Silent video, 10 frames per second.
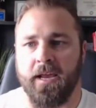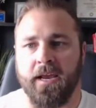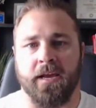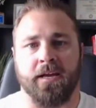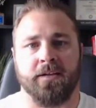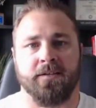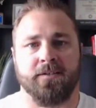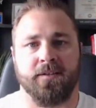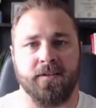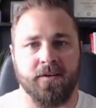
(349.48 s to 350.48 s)

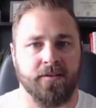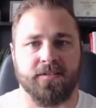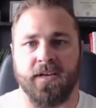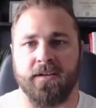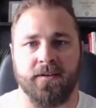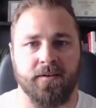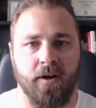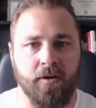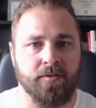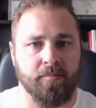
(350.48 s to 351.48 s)
and then all of a sudden
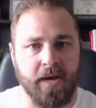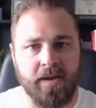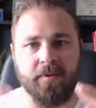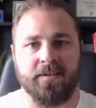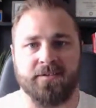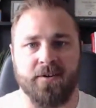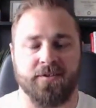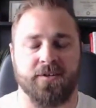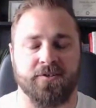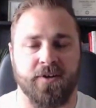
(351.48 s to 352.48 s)
oh the pipeline
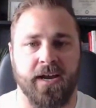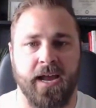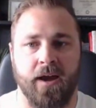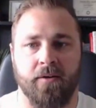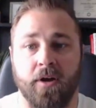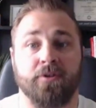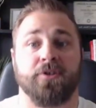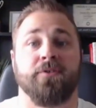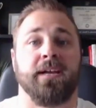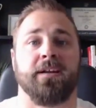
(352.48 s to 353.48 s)
starts to dry out oh
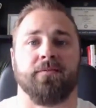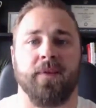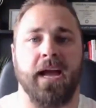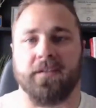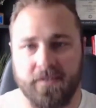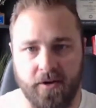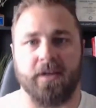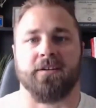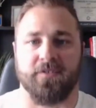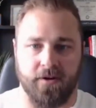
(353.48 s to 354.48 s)
shoot i need to react and now
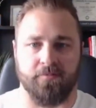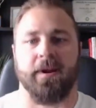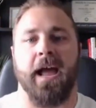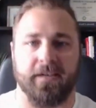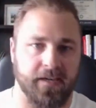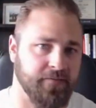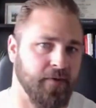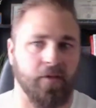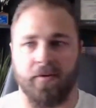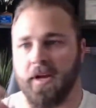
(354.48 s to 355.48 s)
i just start reacting and
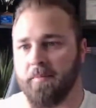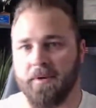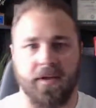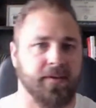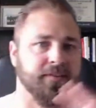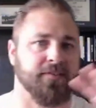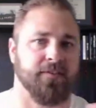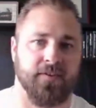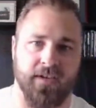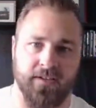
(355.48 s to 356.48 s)
following up and nothing's
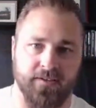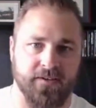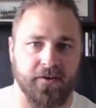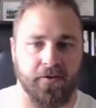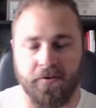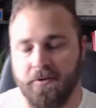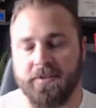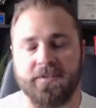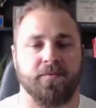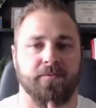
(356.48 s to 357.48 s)
in, in
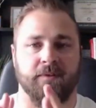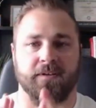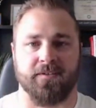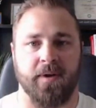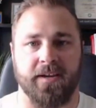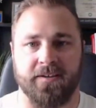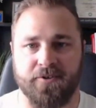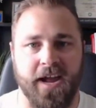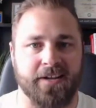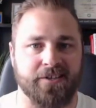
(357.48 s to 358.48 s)
congruence with the rest of my
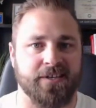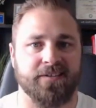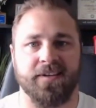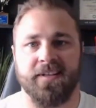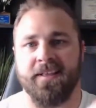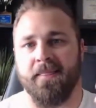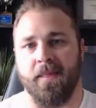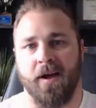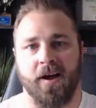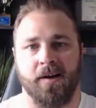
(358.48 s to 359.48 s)
strategies
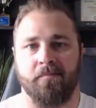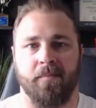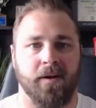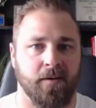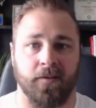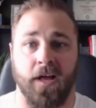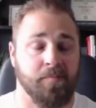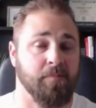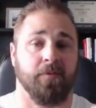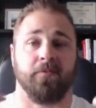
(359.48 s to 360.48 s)
um, a, a, lot
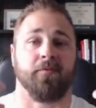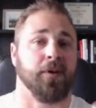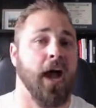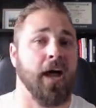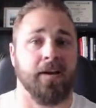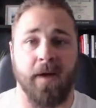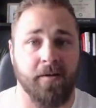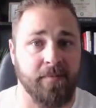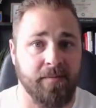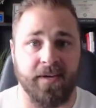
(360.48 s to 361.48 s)
of people have forgotten
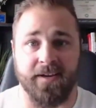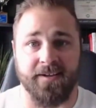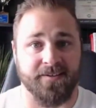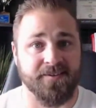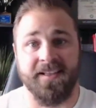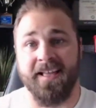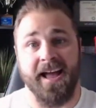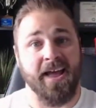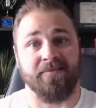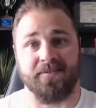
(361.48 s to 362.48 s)
about me because
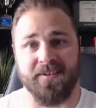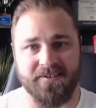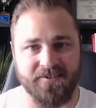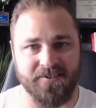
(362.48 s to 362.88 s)
i haven't done a